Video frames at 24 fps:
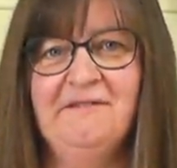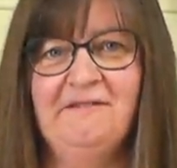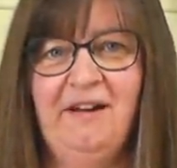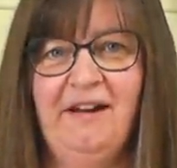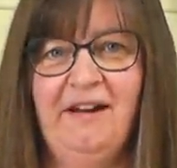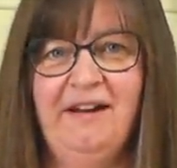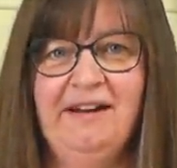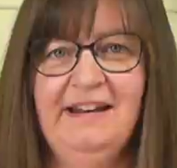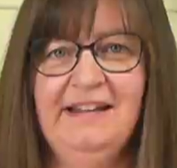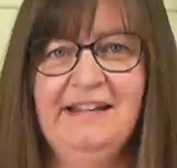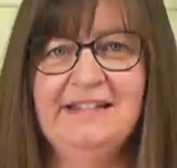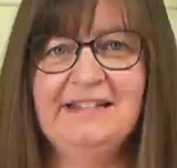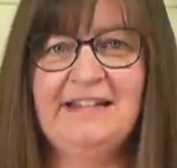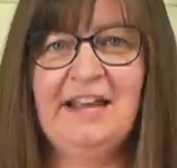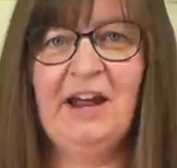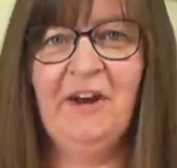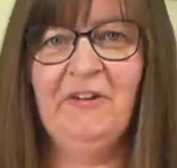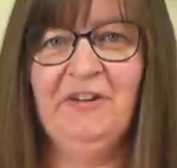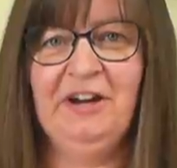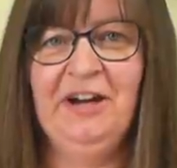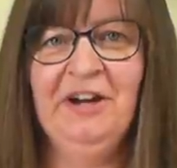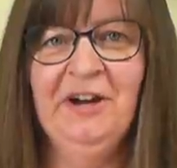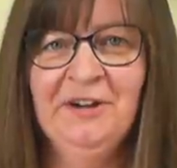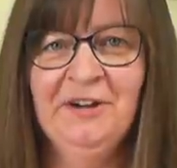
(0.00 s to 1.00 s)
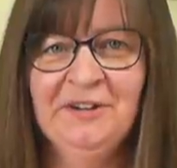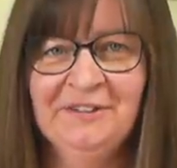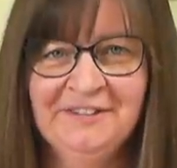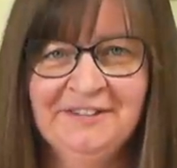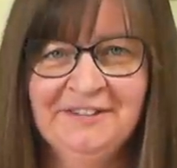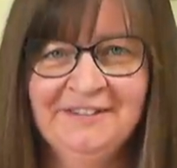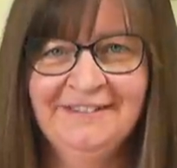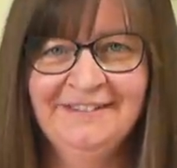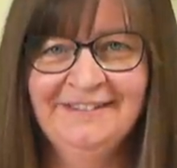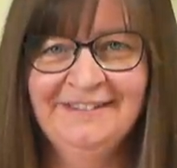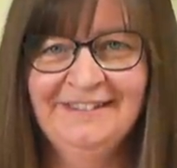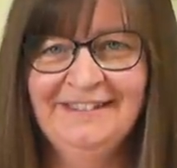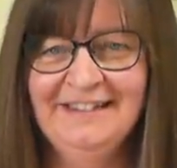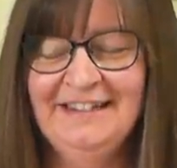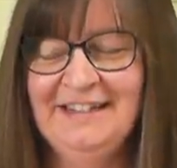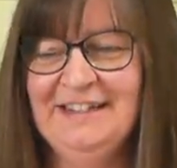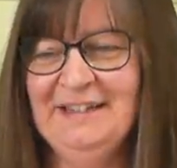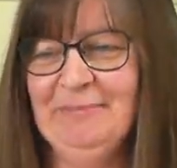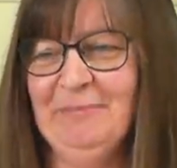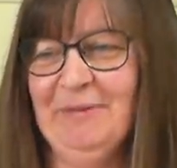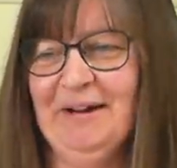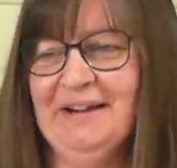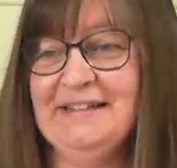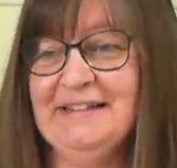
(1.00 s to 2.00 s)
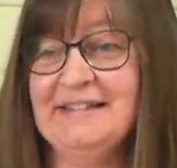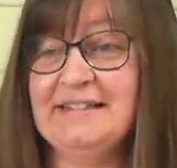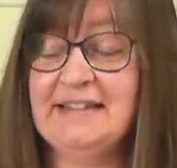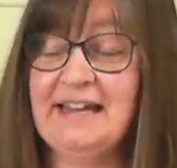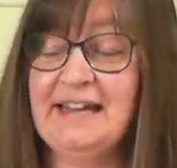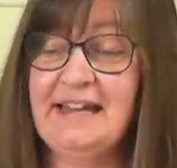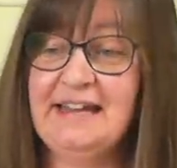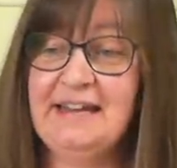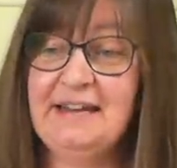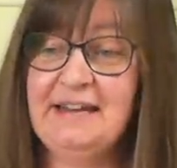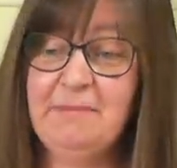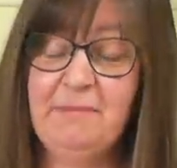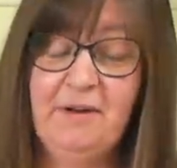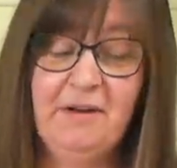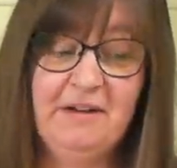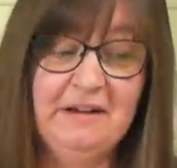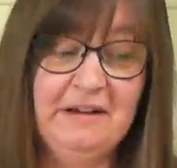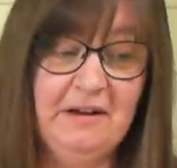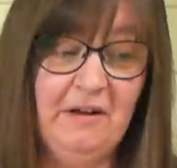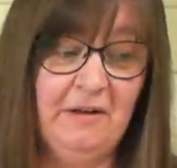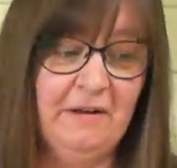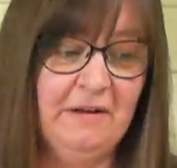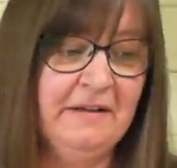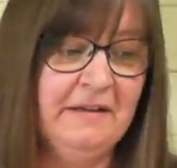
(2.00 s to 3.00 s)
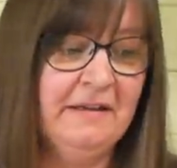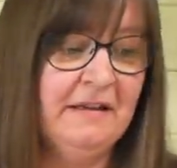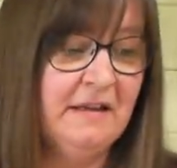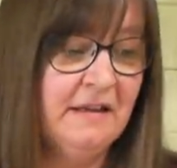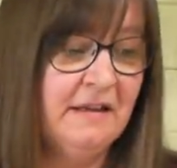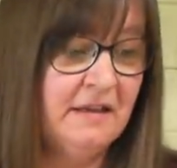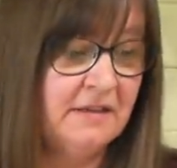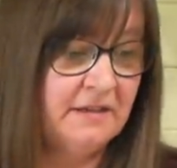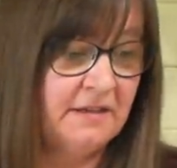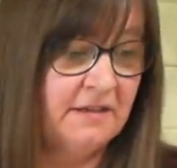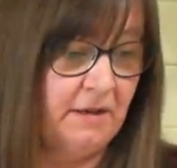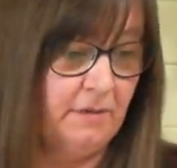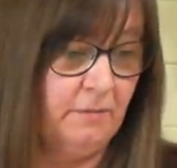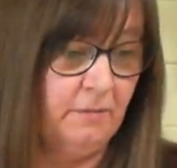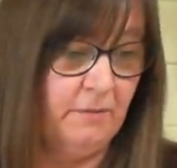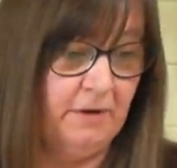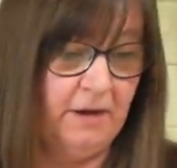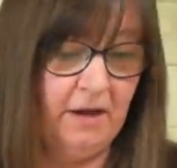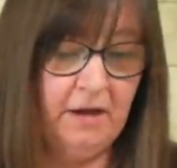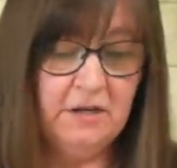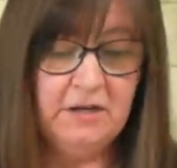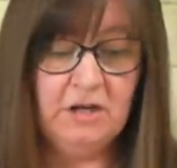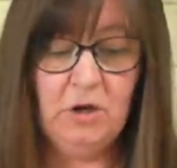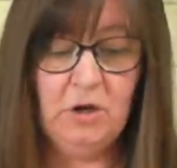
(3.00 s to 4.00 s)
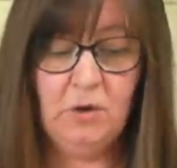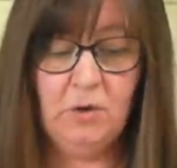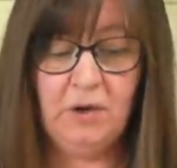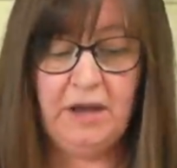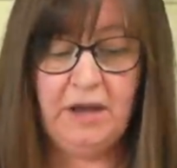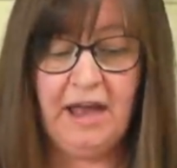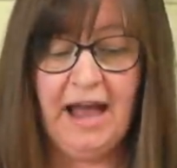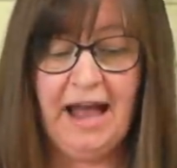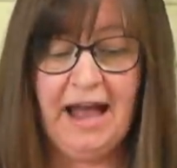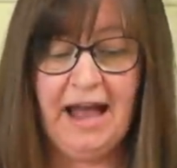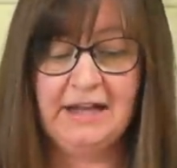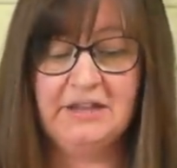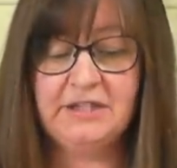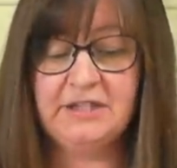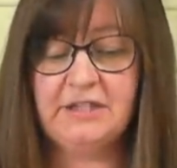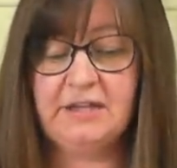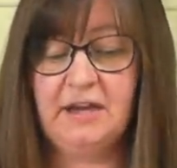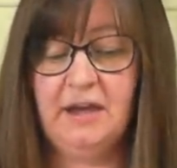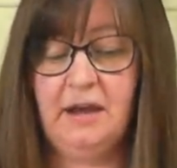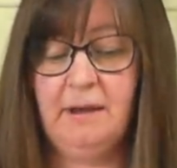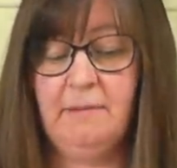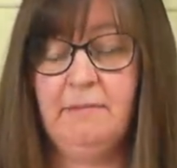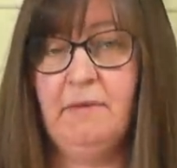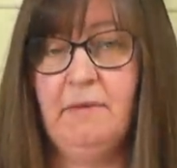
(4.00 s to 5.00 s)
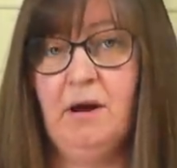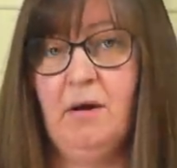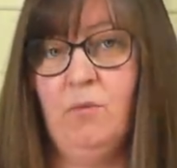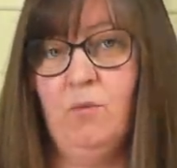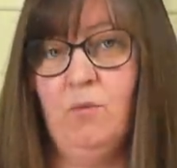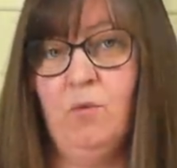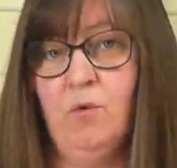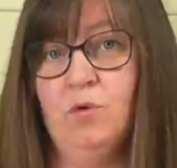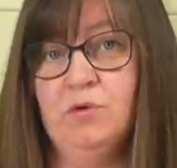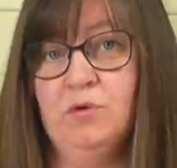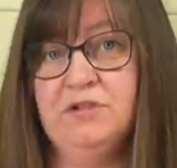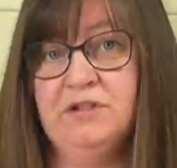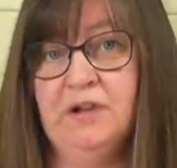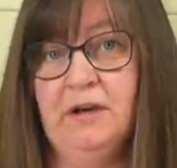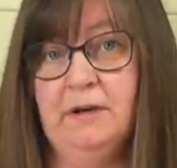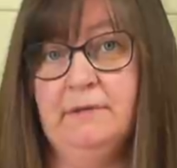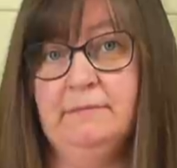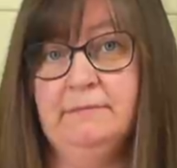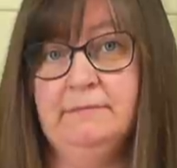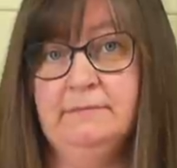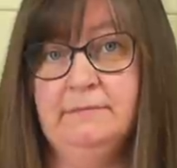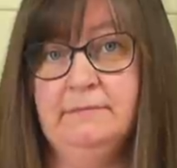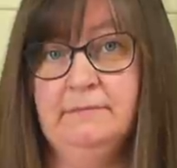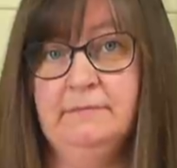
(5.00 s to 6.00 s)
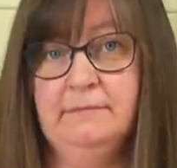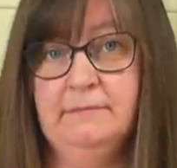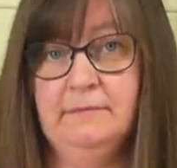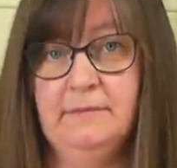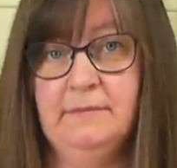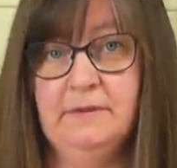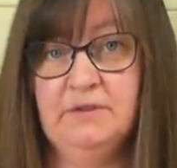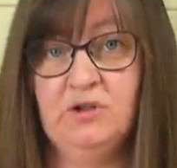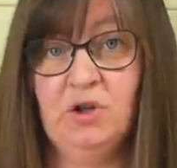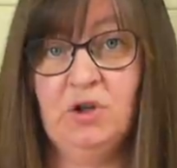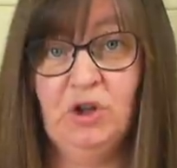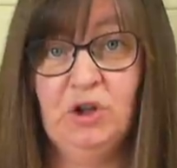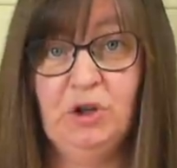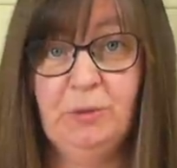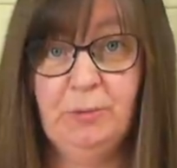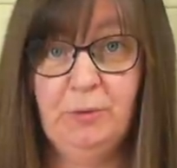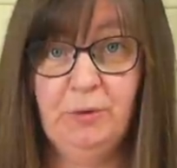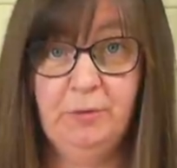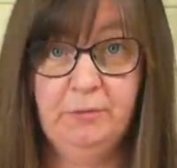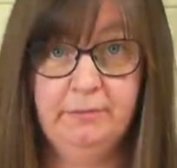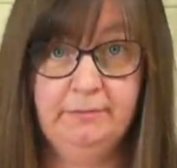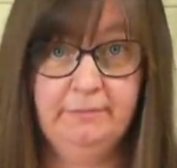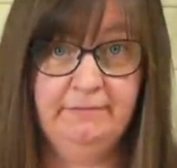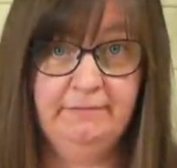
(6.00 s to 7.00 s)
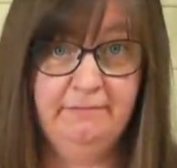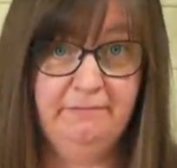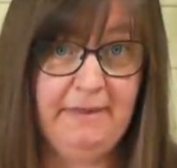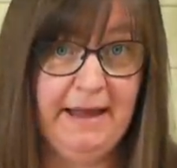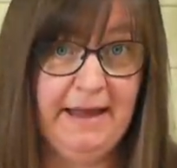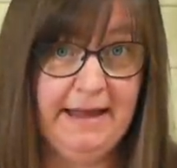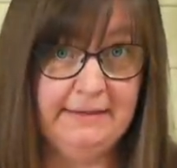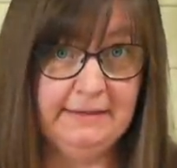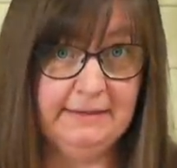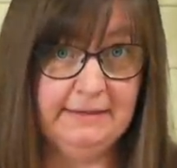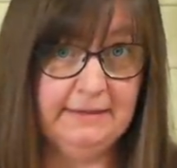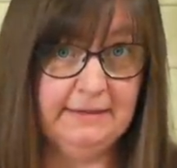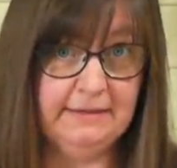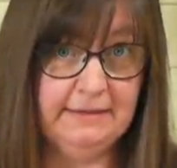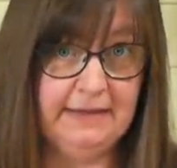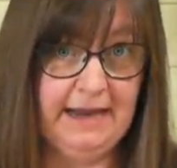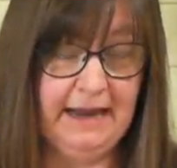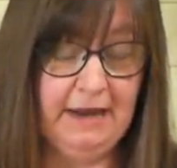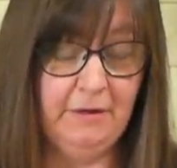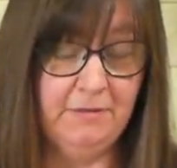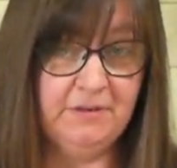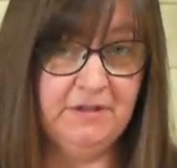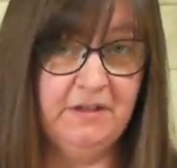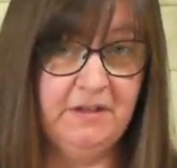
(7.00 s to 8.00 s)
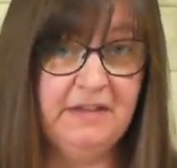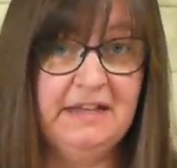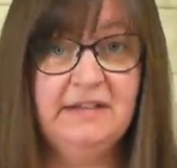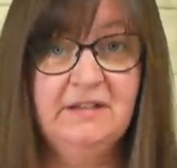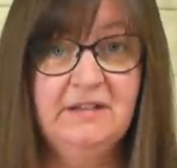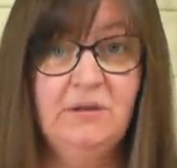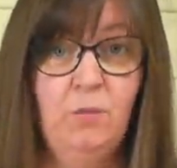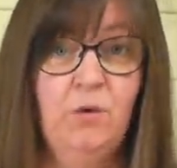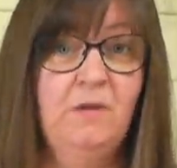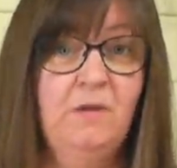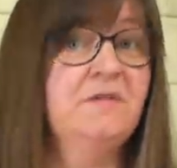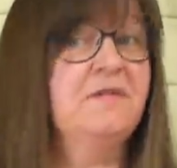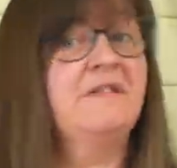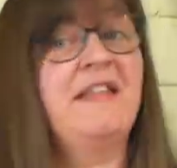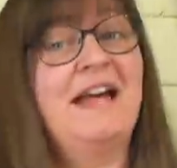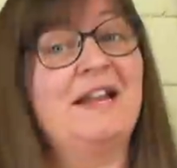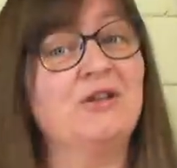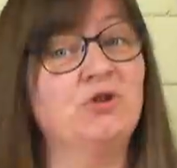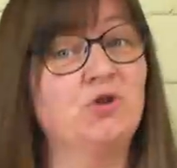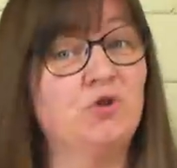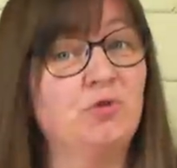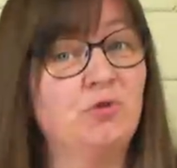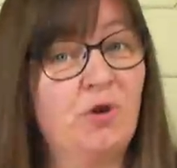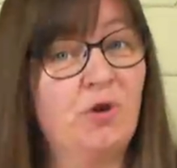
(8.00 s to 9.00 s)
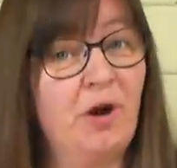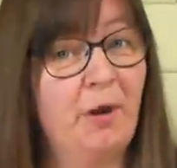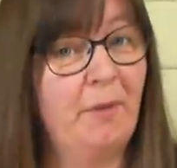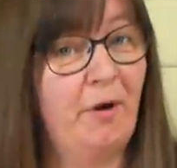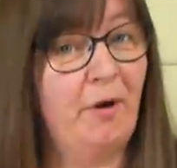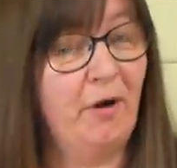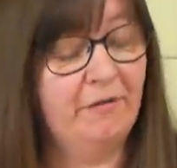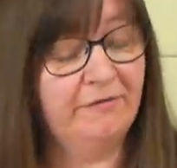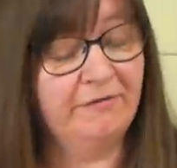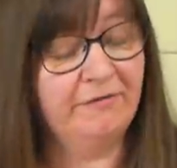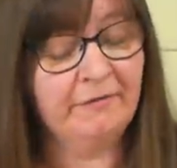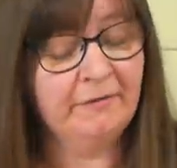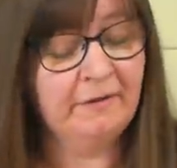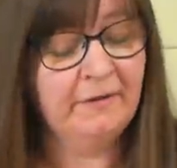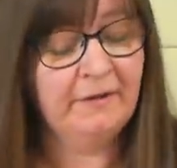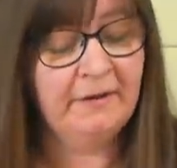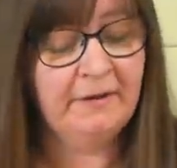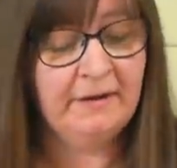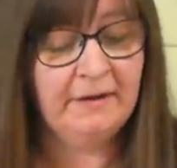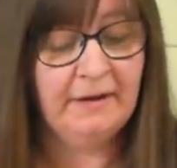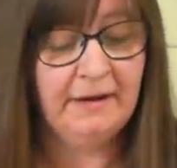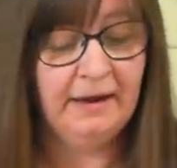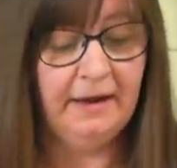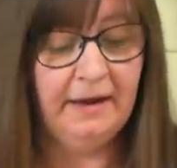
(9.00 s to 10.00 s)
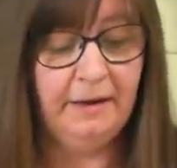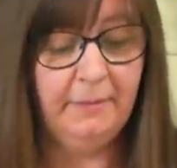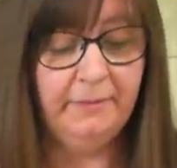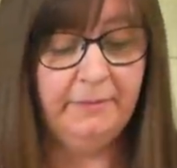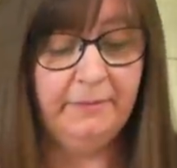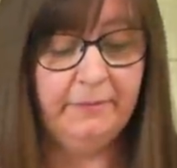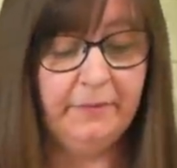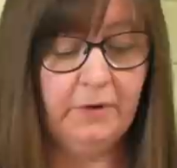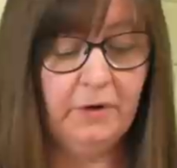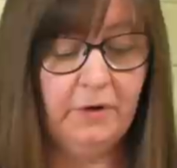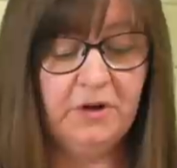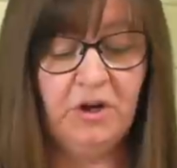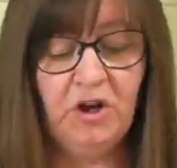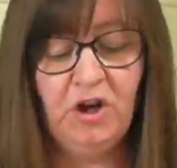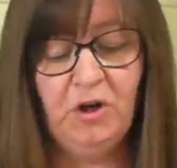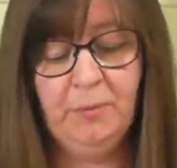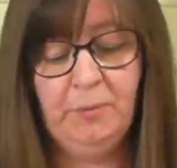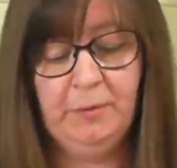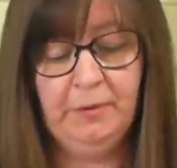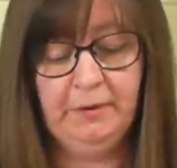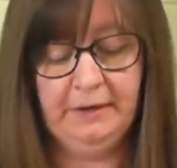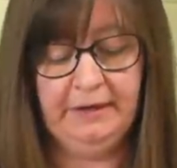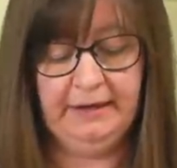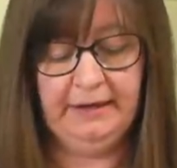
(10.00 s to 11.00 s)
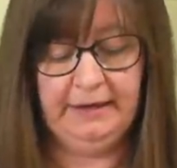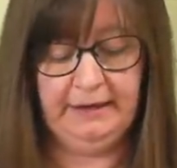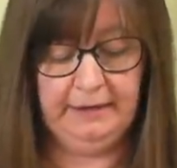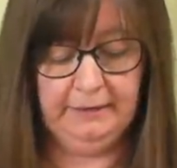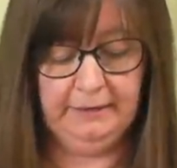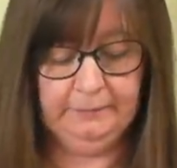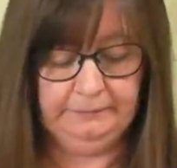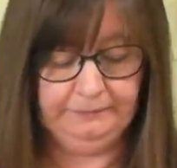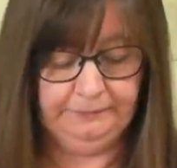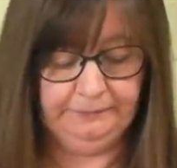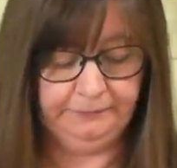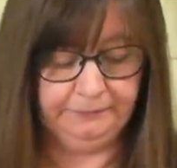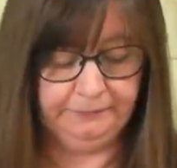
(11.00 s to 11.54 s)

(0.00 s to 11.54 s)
Right, let's carry on. He might stay and he might not. So we're going to look at water soluble pens now. So these are ones that do come off. I've got a couple here.